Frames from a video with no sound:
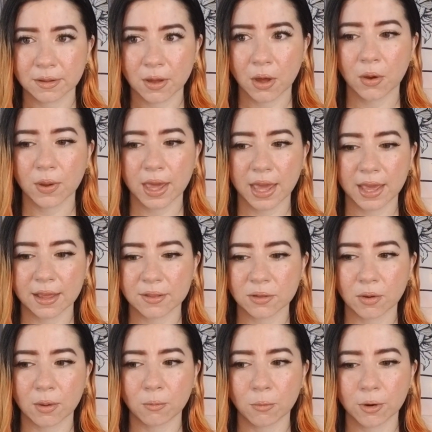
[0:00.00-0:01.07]
Okay,
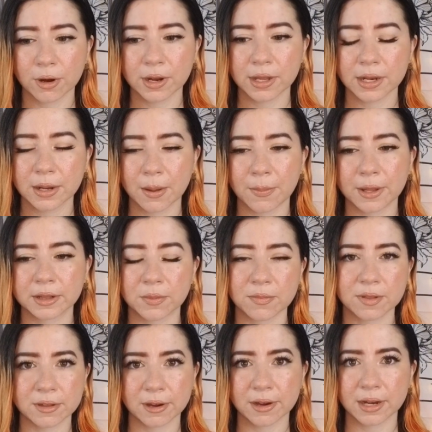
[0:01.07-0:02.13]
so I'm worried about them
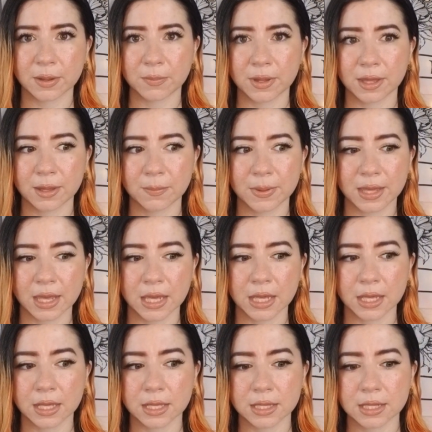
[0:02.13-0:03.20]
staring at me
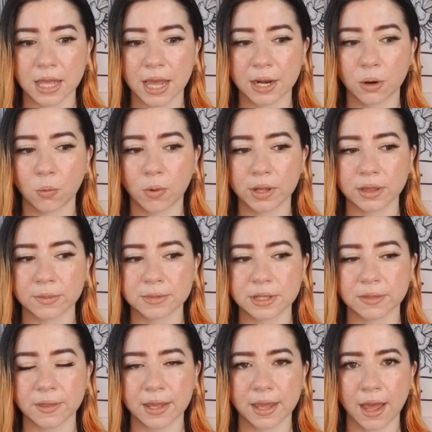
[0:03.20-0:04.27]
because I don't want them to
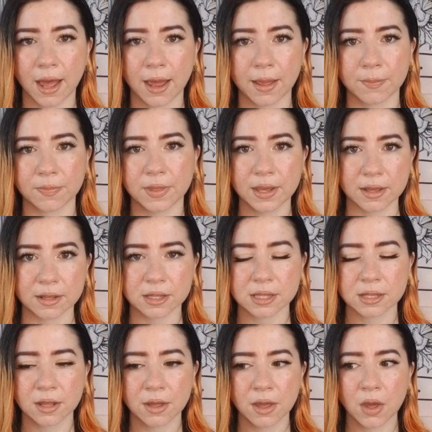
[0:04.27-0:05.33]
think I'm this.